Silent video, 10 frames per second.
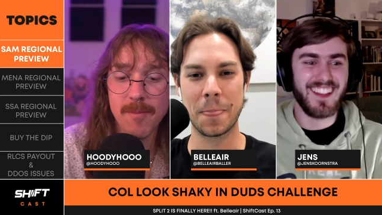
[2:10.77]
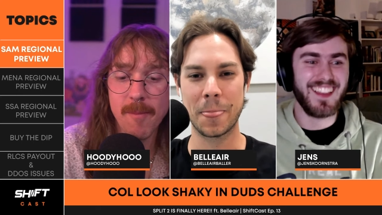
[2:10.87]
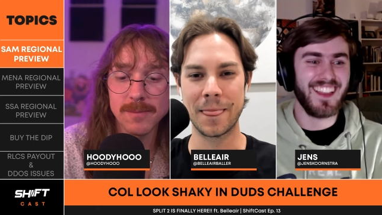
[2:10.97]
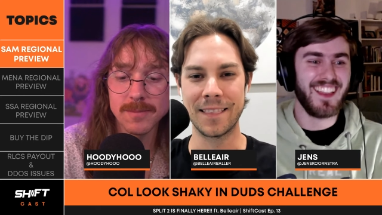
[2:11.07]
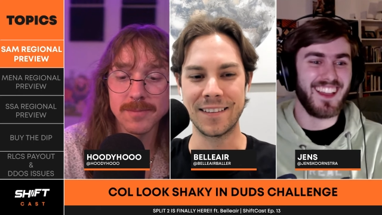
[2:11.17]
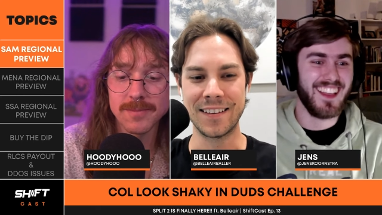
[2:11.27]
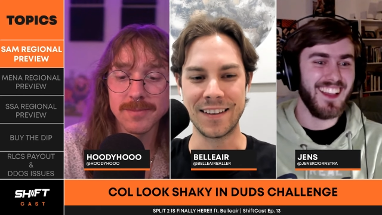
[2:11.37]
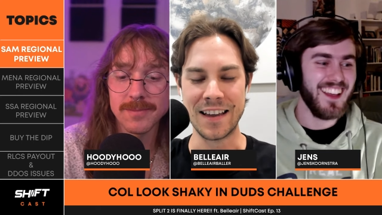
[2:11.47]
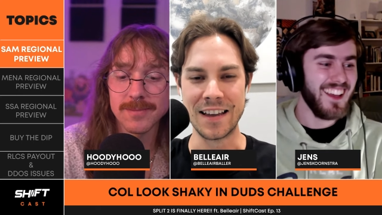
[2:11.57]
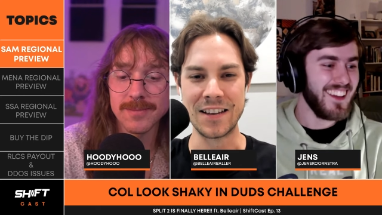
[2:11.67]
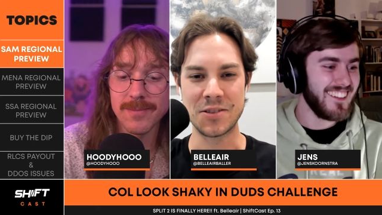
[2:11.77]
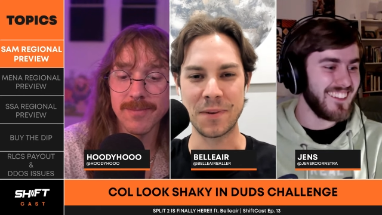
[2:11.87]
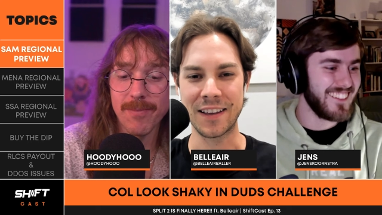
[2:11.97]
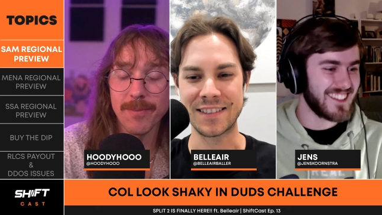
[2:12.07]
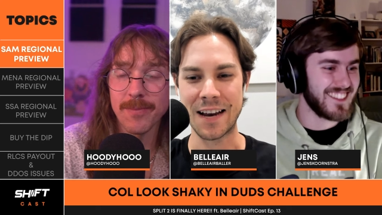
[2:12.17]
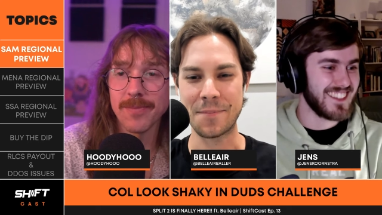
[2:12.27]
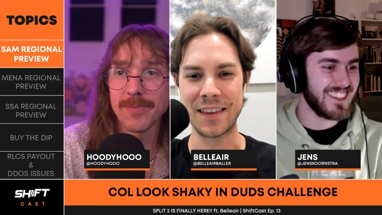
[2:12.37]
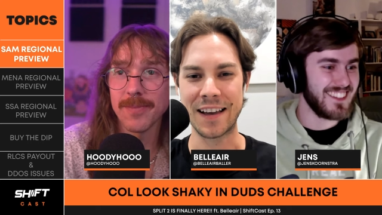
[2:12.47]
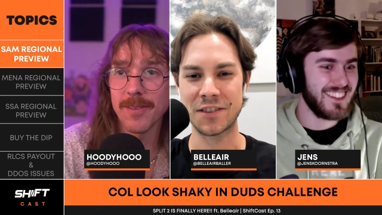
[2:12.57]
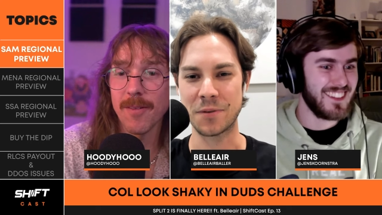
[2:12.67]
Speaker 1: he was probably Which typing was...
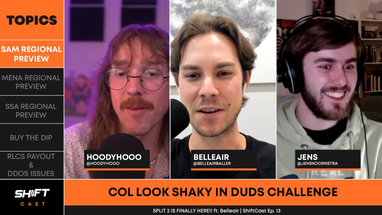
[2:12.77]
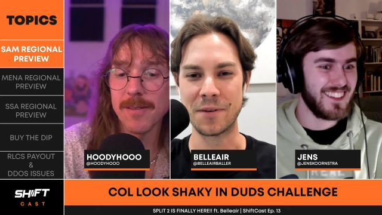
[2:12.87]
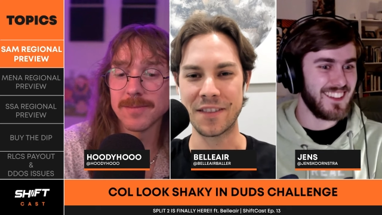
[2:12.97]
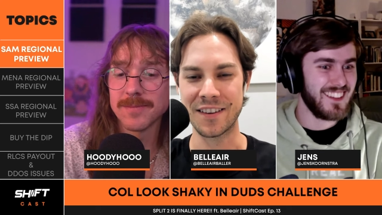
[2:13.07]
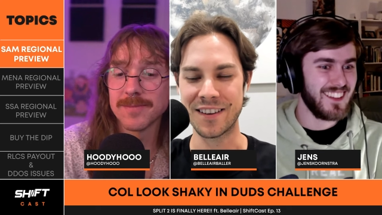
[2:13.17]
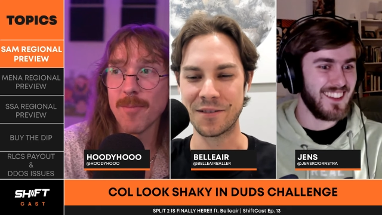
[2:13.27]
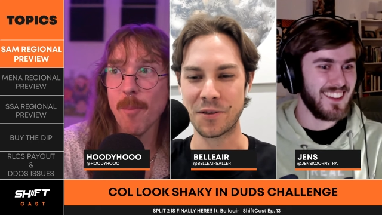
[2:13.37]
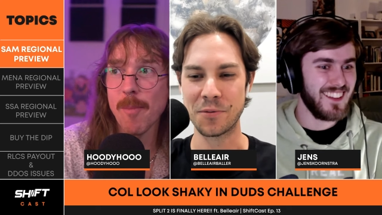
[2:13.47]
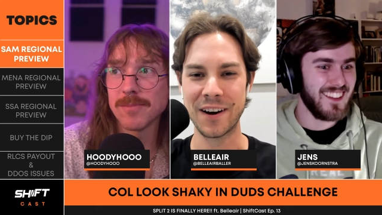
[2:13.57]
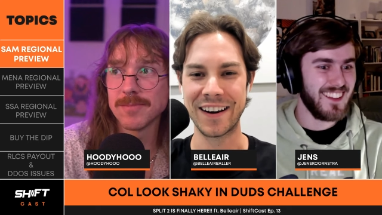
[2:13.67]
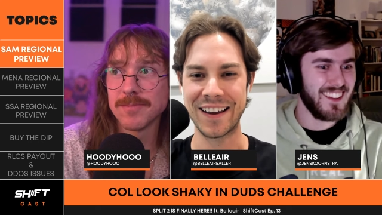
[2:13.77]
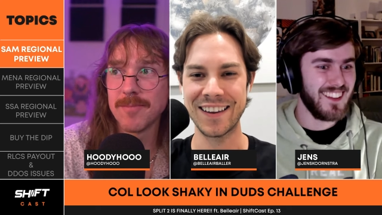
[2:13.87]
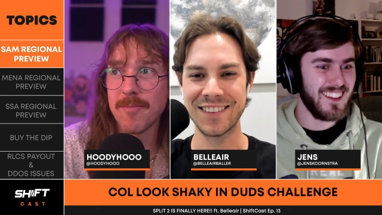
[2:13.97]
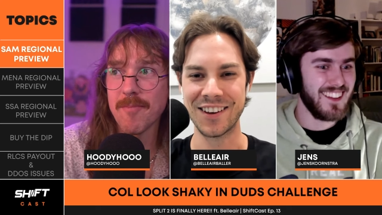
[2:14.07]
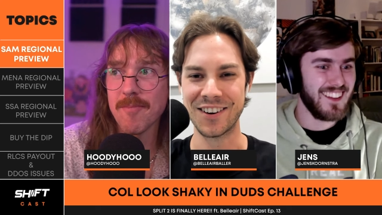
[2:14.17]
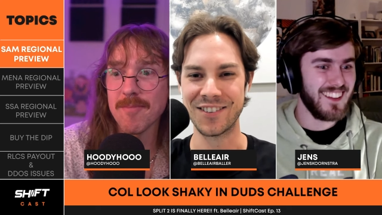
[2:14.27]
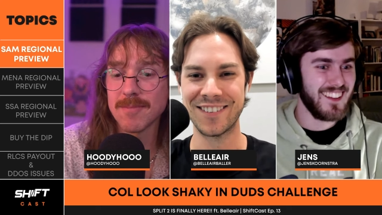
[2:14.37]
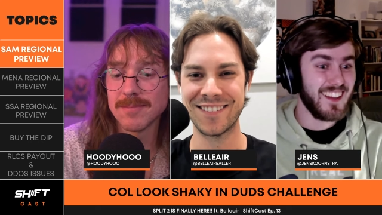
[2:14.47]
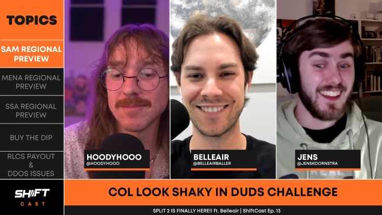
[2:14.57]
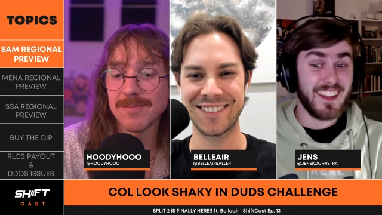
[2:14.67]
that tweet with uh with one hand though.
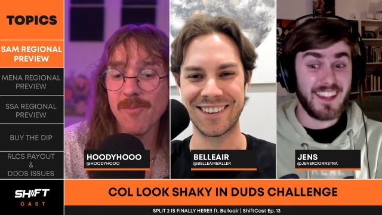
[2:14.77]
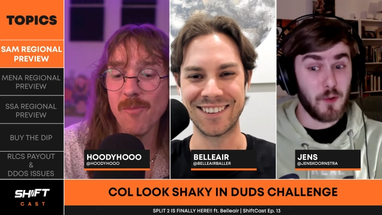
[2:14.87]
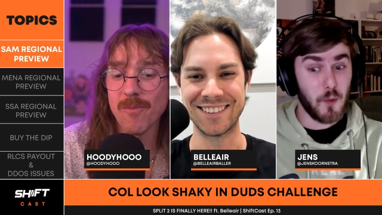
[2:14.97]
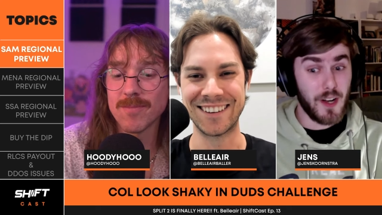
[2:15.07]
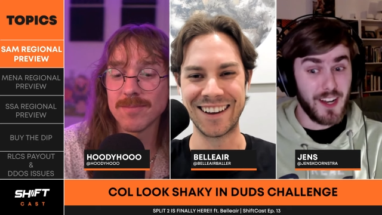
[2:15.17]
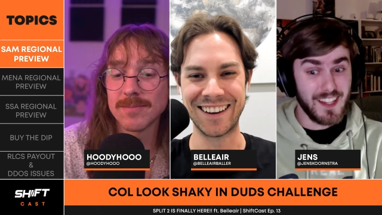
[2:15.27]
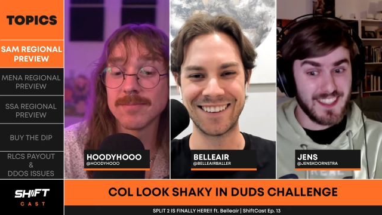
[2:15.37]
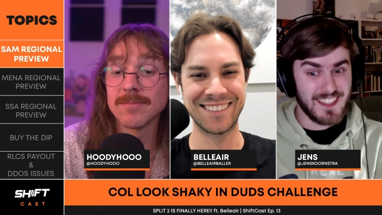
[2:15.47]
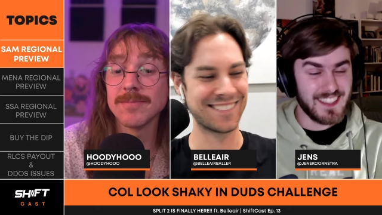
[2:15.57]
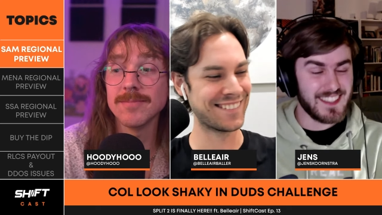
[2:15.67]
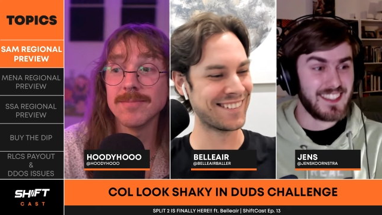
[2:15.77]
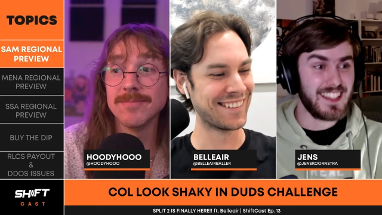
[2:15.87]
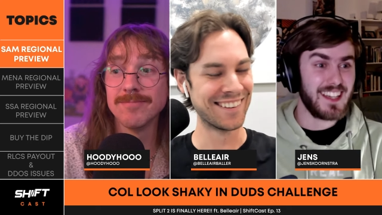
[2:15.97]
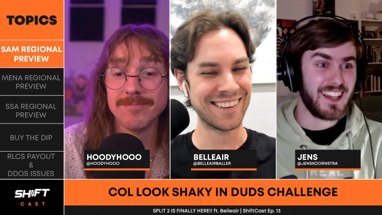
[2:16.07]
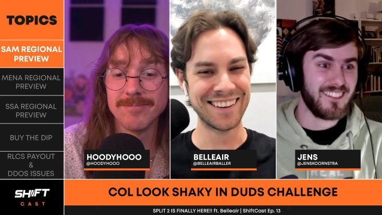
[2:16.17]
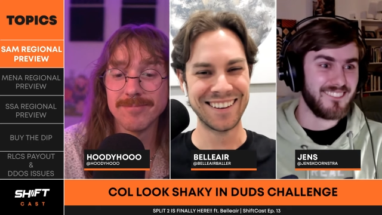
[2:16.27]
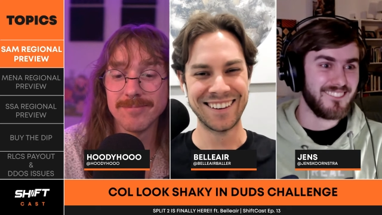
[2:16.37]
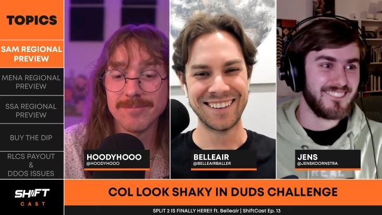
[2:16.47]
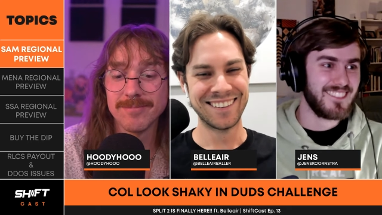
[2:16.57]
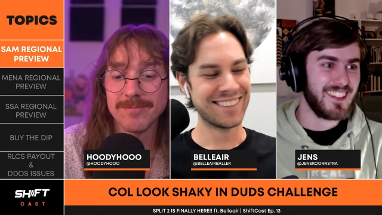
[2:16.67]
Speaker 2: He, he, was, got, mm. yeah.
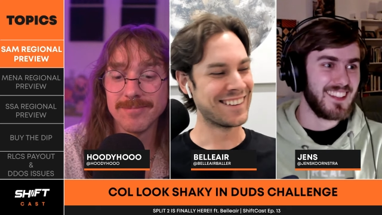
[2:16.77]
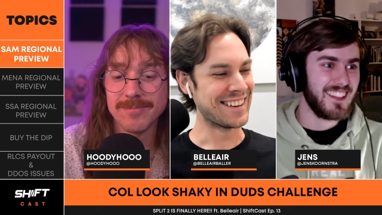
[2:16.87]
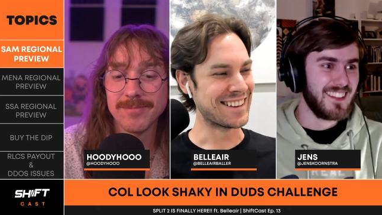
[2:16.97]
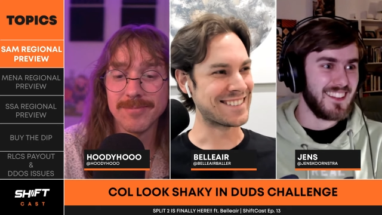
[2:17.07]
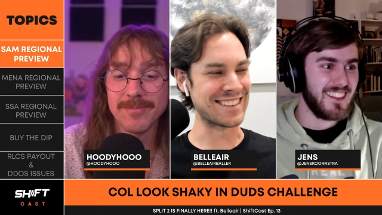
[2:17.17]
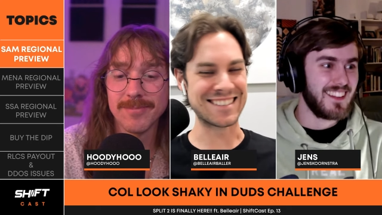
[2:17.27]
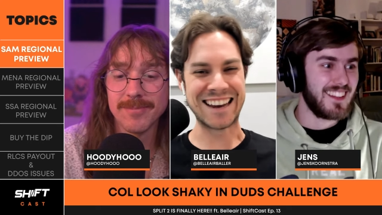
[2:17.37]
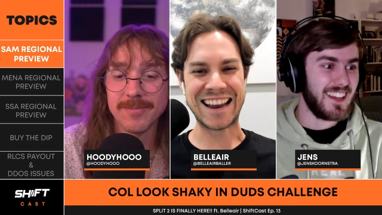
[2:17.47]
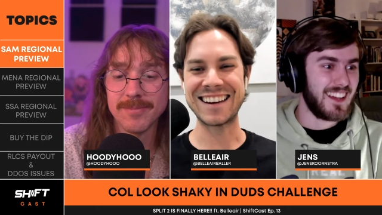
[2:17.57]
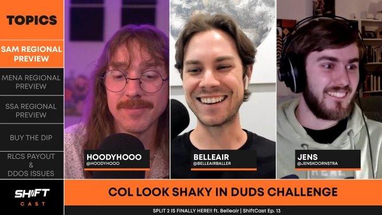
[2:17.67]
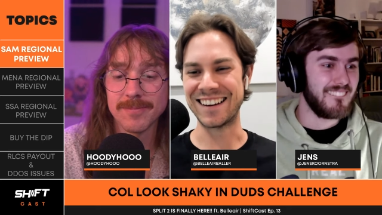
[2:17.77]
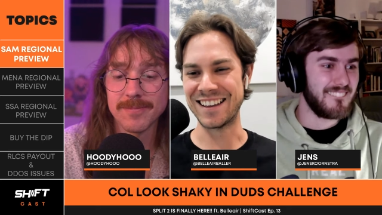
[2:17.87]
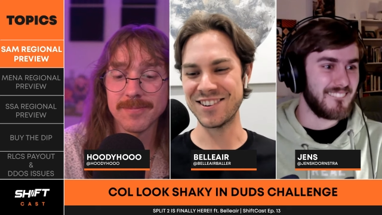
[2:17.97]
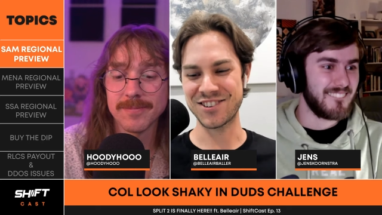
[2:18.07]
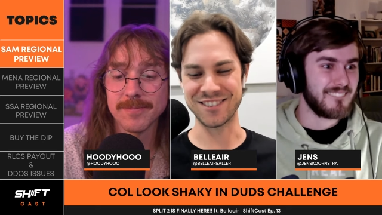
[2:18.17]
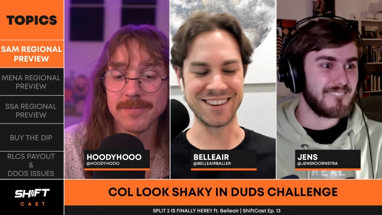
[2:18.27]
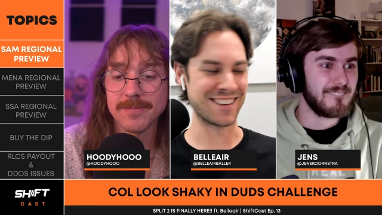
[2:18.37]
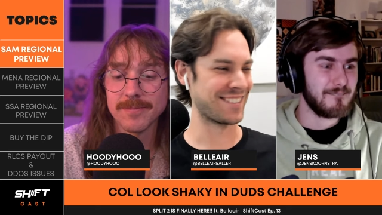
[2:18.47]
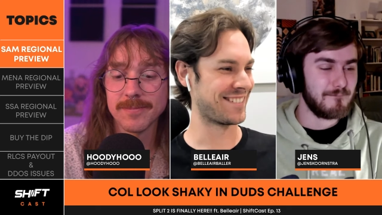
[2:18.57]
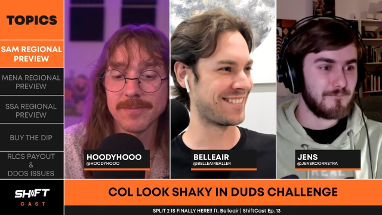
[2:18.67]
Speaker 1: Sustained yeah. an injury.
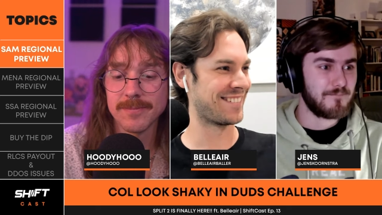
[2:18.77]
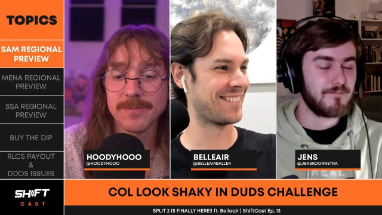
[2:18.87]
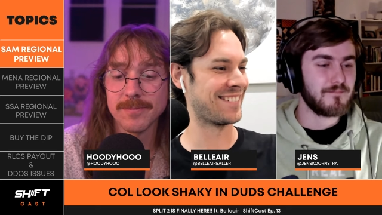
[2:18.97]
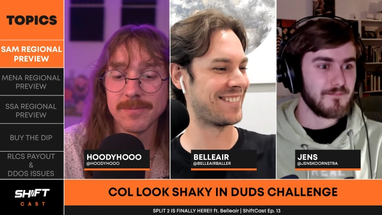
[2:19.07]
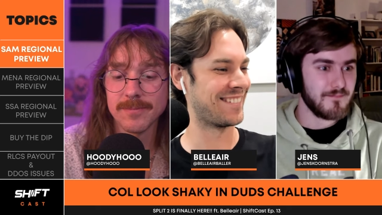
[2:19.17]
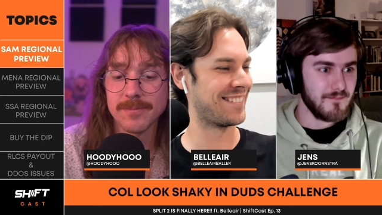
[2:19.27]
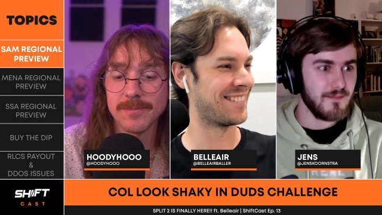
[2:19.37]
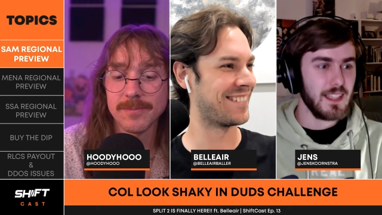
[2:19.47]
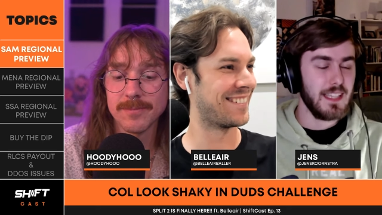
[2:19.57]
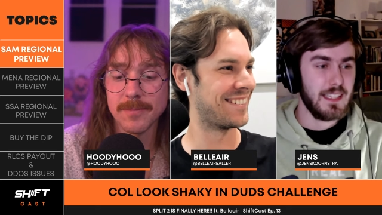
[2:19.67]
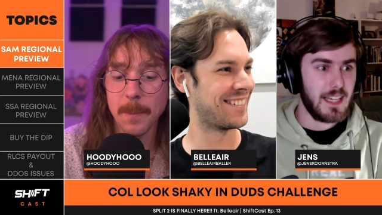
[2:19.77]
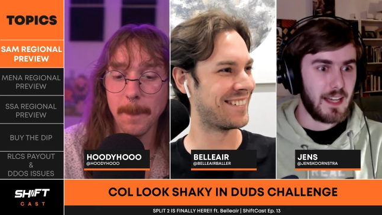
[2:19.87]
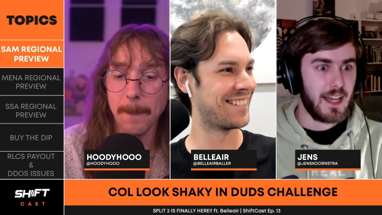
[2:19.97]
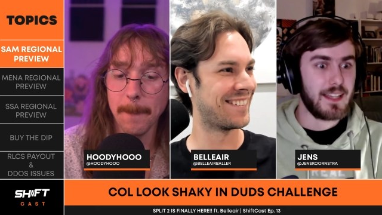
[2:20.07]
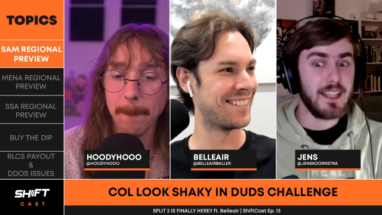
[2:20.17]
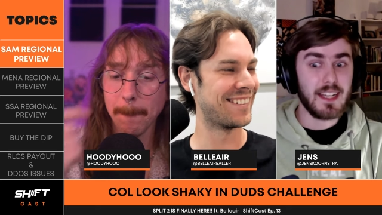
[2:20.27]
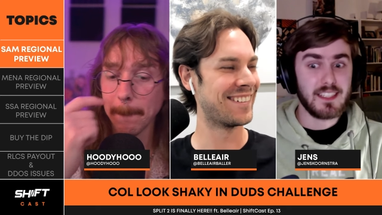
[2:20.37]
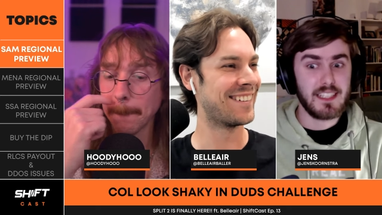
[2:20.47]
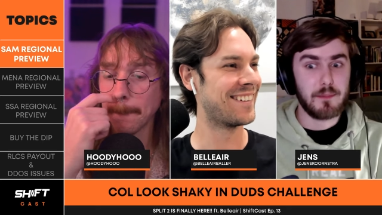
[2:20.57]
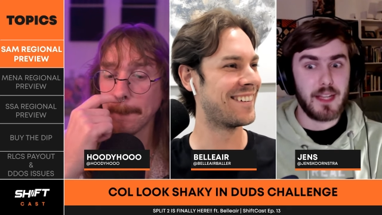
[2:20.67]
Speaker 2: Yeah, and he
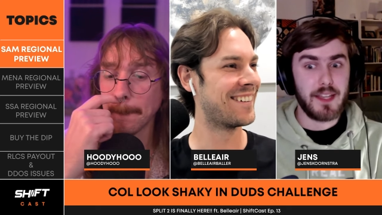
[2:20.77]
actually